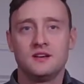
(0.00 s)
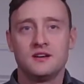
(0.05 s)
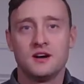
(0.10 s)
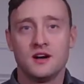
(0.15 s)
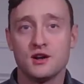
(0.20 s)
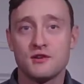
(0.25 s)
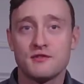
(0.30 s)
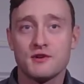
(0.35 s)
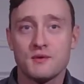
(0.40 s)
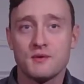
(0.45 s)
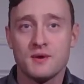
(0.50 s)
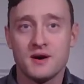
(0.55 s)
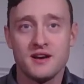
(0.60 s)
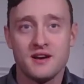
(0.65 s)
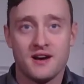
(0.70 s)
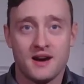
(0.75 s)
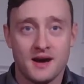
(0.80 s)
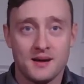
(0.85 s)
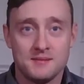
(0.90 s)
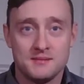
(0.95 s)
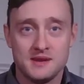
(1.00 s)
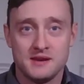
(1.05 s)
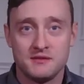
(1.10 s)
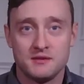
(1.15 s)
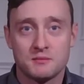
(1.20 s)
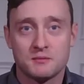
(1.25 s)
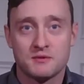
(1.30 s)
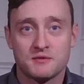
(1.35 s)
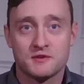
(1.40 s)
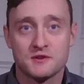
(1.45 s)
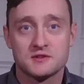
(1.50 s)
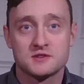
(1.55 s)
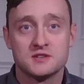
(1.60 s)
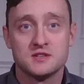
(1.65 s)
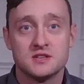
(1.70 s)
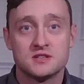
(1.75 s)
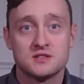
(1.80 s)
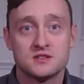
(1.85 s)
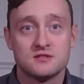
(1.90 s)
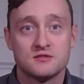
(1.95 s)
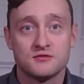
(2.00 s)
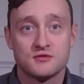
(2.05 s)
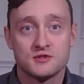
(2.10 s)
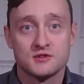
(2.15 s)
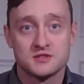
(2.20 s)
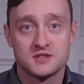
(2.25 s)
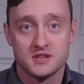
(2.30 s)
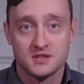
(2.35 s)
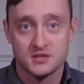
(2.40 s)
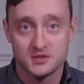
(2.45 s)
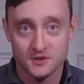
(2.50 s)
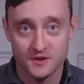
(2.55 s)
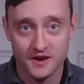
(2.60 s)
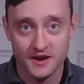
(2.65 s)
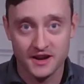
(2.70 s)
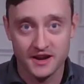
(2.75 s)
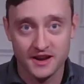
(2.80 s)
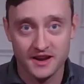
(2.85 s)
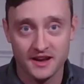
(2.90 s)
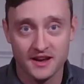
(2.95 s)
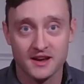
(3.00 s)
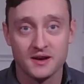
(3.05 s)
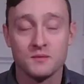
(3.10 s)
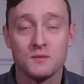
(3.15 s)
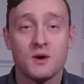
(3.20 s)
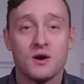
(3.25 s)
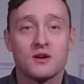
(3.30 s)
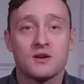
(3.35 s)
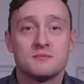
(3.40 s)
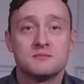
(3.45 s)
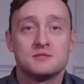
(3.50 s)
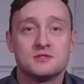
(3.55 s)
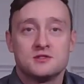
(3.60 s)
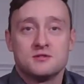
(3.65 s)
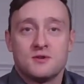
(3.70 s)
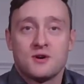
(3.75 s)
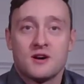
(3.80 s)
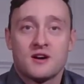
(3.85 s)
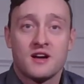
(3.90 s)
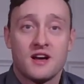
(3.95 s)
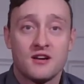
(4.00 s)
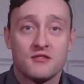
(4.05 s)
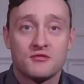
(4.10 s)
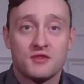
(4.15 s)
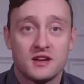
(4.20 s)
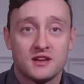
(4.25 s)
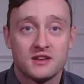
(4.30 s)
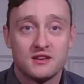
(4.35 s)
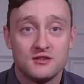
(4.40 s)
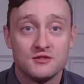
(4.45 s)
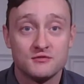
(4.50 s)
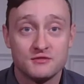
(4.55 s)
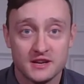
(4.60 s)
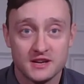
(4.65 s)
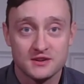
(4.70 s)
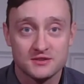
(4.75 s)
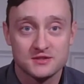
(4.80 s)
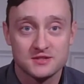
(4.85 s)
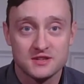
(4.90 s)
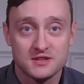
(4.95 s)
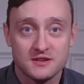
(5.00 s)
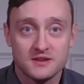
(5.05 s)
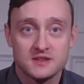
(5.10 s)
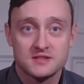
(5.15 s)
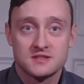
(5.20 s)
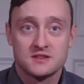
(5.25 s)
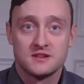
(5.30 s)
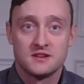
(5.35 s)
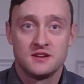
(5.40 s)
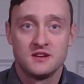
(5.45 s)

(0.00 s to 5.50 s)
Hello everyone, I'm David with First Edition First Aid Training and welcome to our FAQ video series.